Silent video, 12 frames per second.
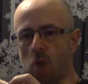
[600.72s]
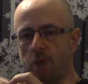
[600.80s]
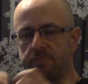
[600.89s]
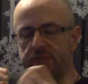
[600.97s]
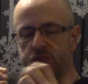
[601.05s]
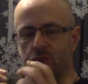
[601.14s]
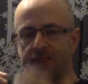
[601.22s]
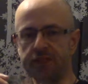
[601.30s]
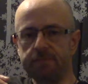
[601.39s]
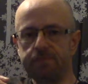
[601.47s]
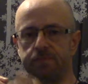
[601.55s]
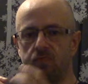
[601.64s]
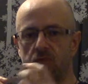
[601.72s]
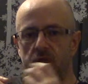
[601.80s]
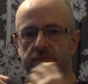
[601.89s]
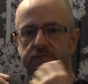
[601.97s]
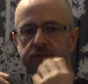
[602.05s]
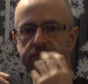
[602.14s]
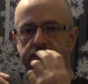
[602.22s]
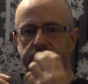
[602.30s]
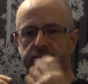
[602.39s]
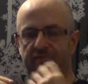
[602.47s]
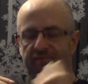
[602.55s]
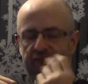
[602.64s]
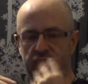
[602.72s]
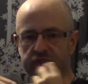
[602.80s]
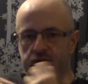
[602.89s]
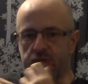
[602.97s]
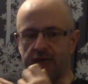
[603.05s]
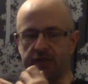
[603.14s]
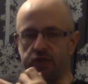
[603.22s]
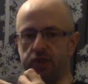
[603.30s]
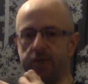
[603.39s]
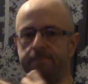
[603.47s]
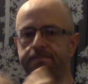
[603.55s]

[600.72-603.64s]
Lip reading: Sweet, very sweet entry.